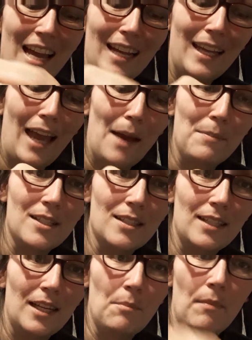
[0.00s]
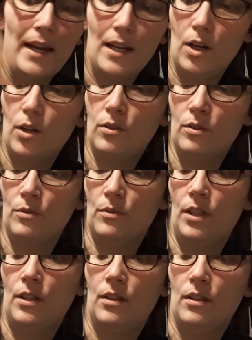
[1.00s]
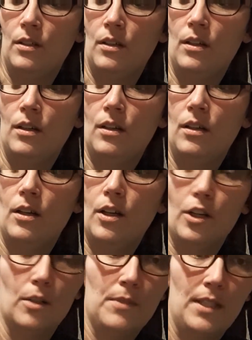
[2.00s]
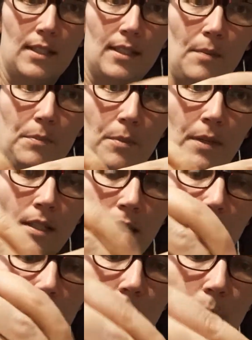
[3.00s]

capsuling my own herbs and supplements.